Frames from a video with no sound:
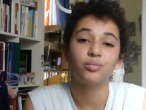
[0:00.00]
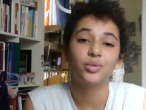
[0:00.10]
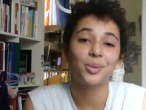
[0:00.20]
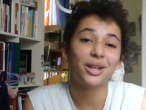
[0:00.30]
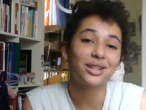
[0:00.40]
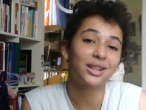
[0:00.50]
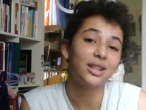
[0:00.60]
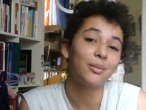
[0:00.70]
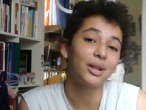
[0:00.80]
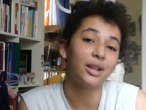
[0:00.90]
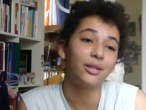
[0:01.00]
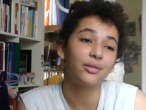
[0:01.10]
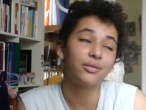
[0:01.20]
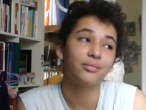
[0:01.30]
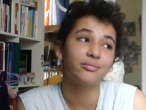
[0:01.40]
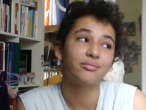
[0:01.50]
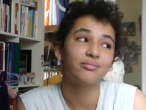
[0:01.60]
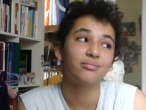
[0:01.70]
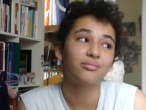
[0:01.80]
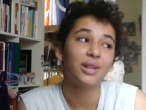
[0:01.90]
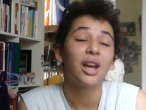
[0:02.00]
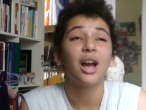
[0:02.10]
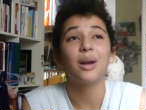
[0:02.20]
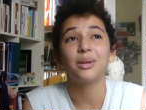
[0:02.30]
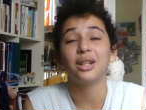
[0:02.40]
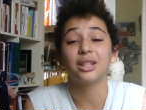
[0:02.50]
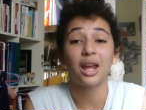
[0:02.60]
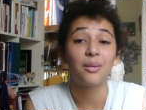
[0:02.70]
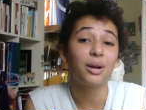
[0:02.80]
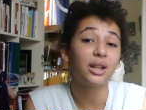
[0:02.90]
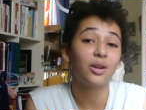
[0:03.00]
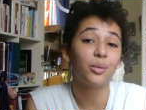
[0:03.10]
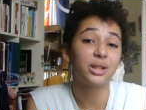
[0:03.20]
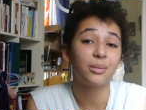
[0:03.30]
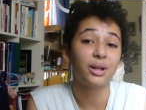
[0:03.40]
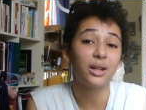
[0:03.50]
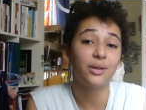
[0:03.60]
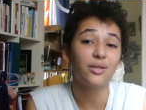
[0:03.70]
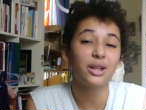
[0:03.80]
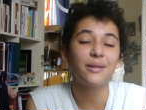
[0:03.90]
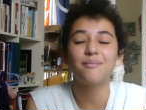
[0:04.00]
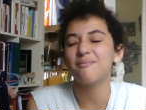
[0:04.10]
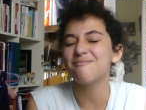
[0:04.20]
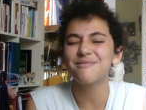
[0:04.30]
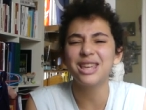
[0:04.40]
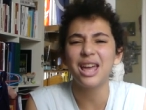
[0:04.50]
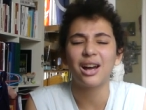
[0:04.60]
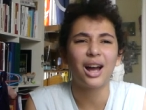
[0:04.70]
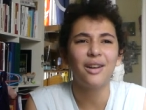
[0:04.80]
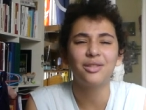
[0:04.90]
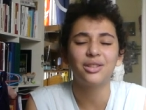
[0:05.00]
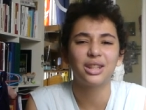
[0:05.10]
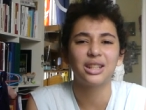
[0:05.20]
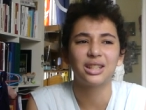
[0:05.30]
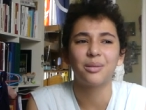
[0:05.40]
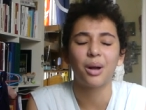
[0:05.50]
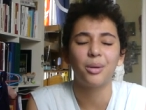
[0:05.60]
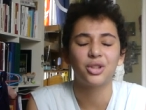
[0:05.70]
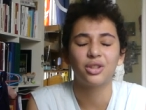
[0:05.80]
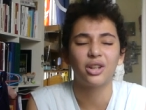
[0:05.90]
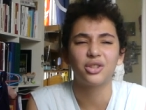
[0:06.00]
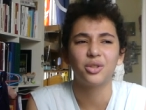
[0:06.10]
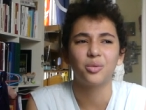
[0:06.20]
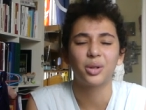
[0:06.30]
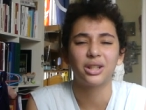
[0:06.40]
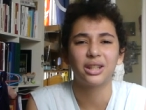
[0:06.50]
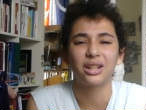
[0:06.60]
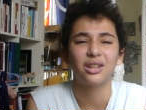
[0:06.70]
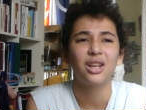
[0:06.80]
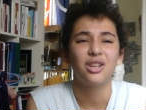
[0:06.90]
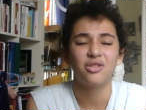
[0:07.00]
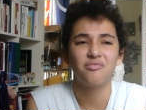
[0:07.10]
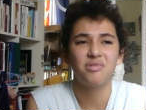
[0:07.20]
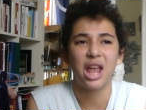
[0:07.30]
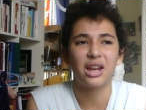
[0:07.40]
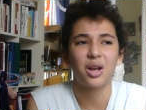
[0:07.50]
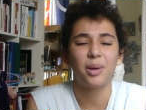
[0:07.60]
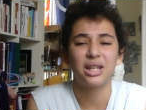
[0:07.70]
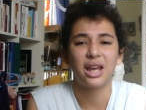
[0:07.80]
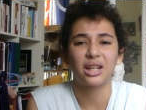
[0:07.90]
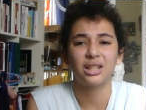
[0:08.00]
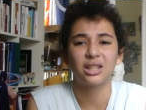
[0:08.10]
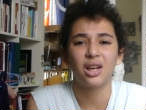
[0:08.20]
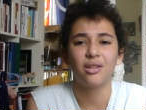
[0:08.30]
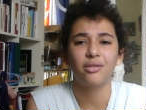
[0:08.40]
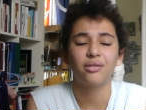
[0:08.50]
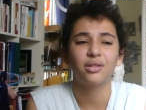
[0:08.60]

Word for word: Gymnastics saved my life. I mean, does it almost end my life every day? Yeah, I've done things I probably should not do when it's like landing on my neck and stuff.